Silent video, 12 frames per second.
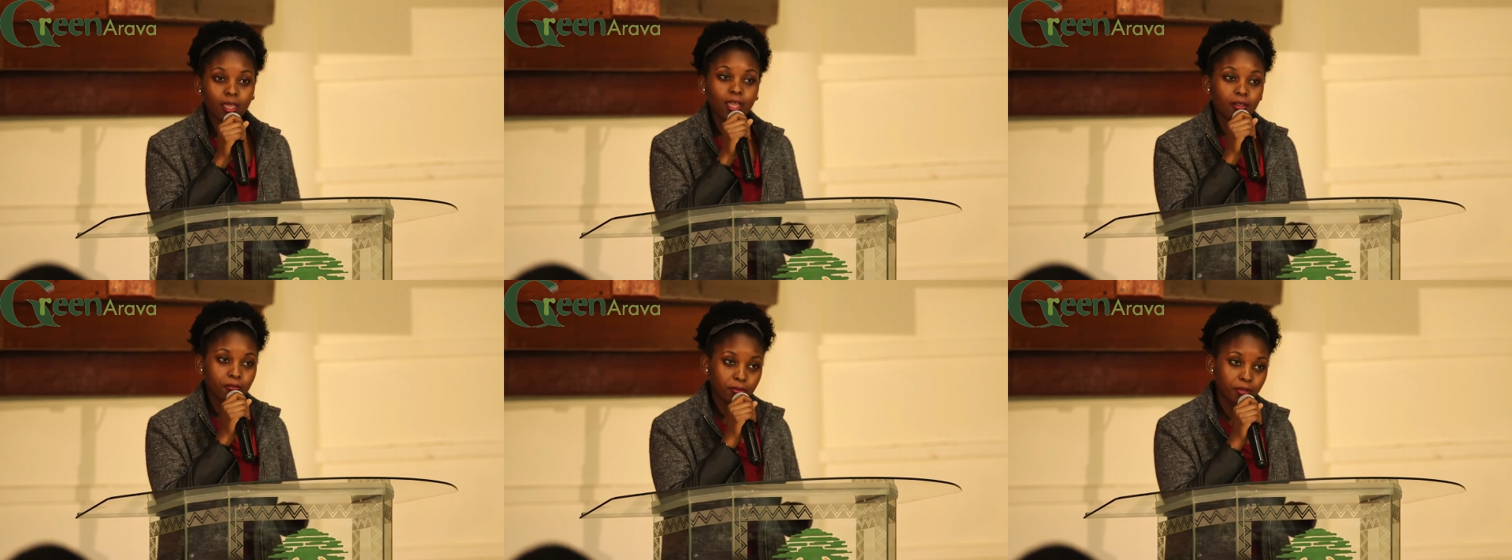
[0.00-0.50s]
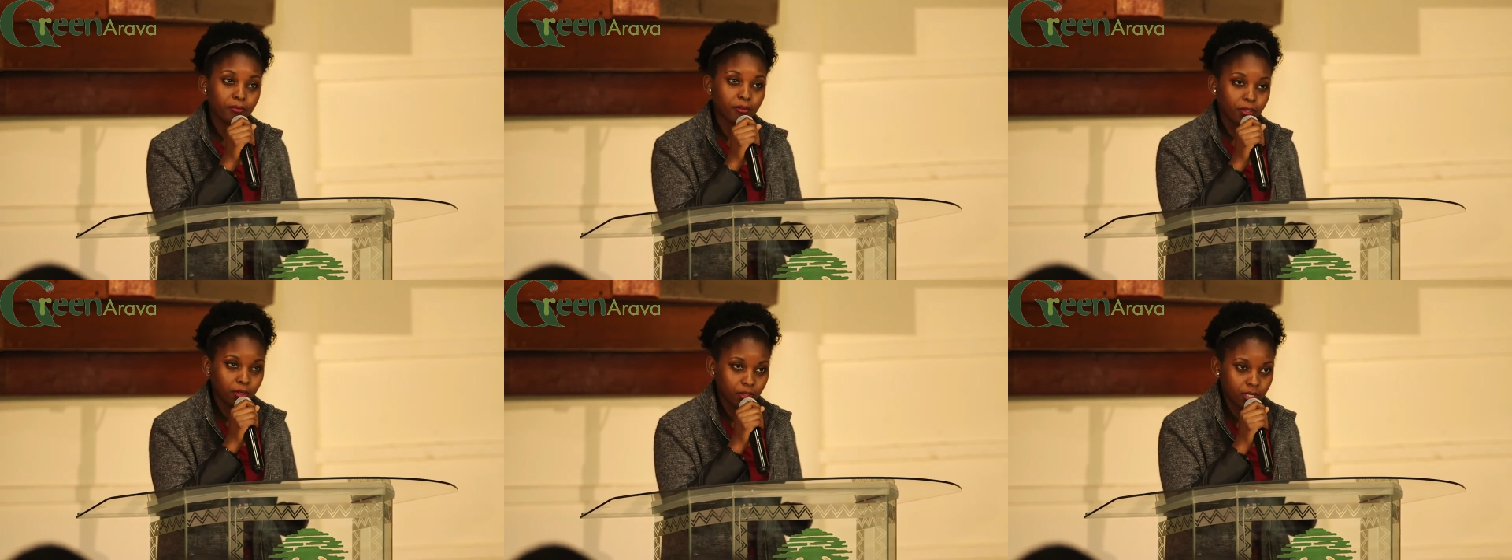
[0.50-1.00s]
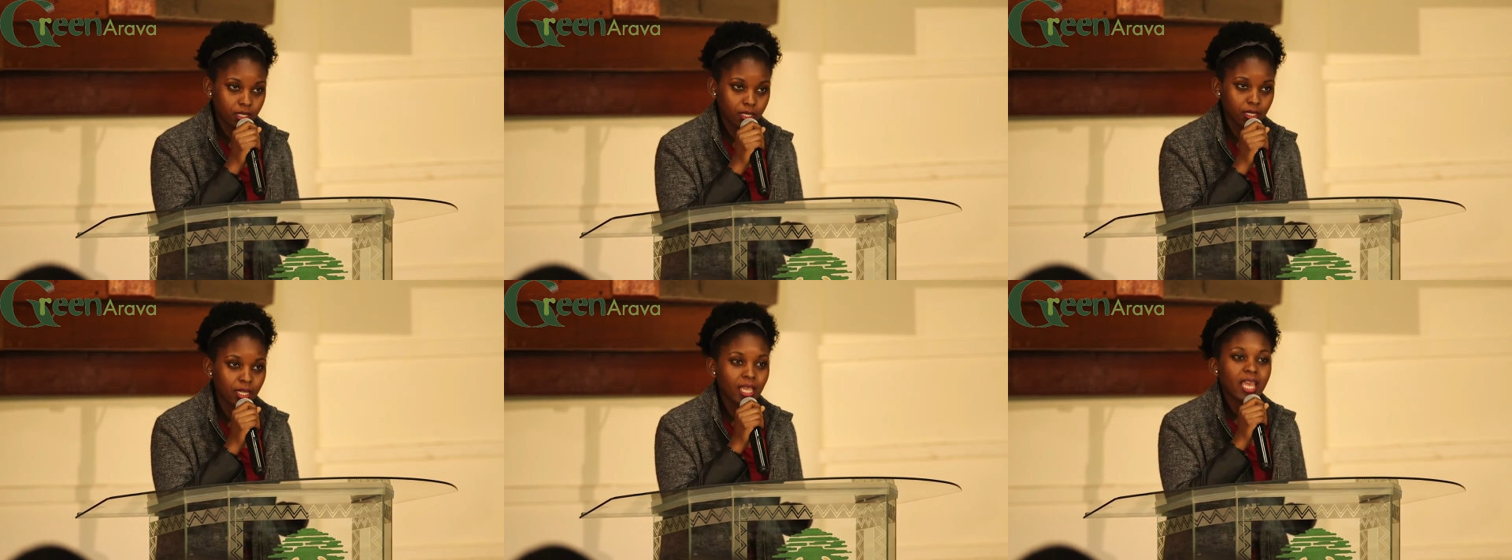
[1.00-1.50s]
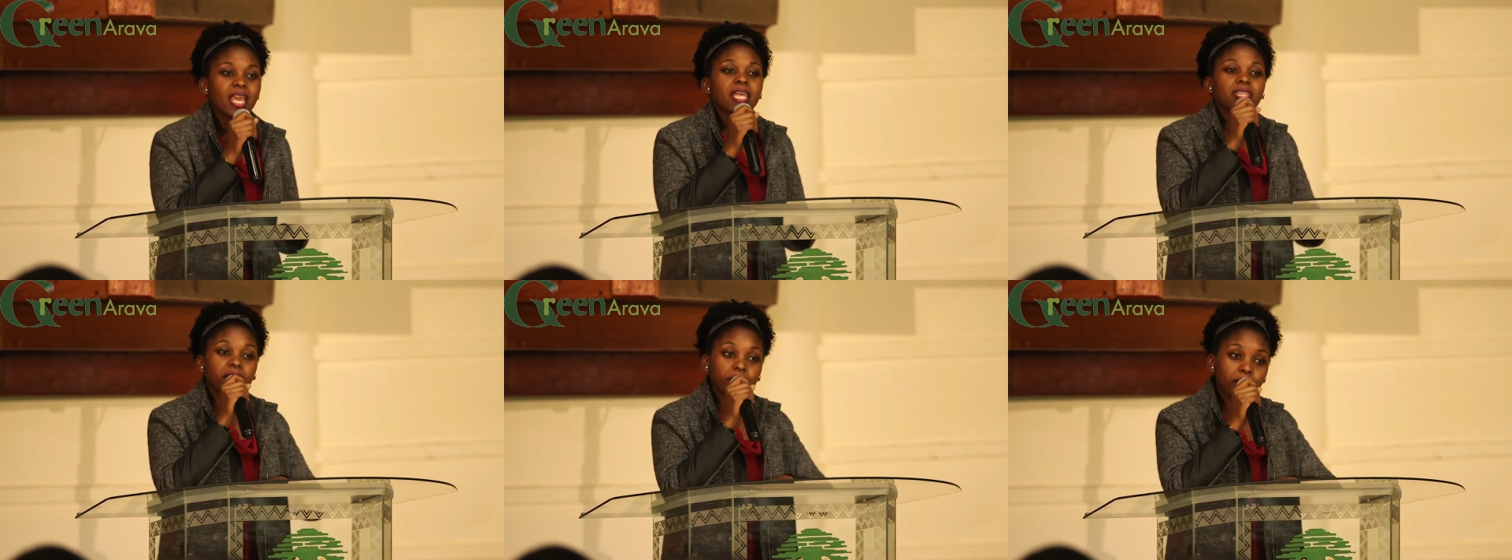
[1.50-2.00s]
And food for thought,
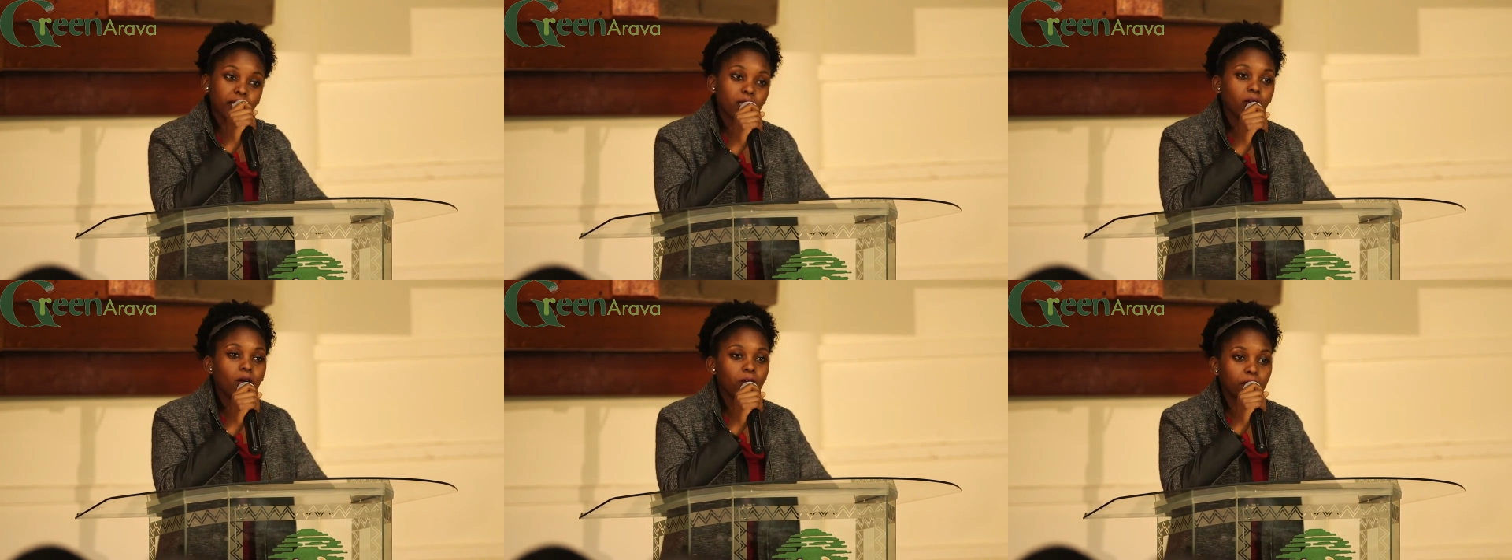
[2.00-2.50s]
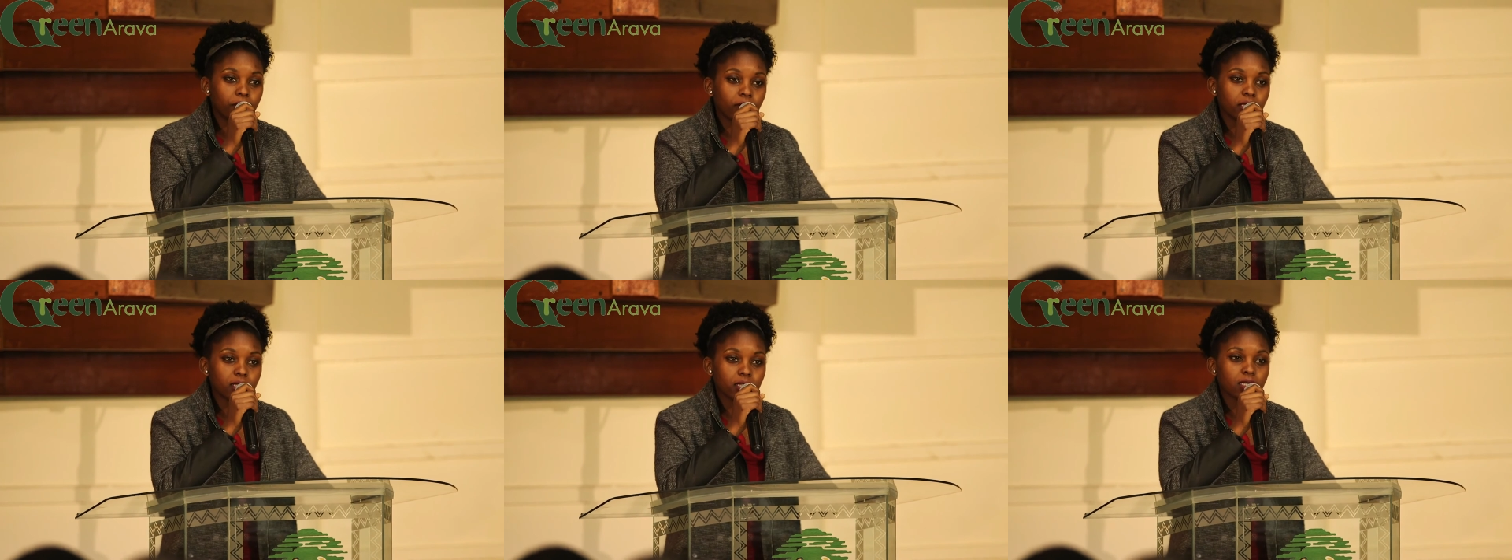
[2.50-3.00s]
the real comfort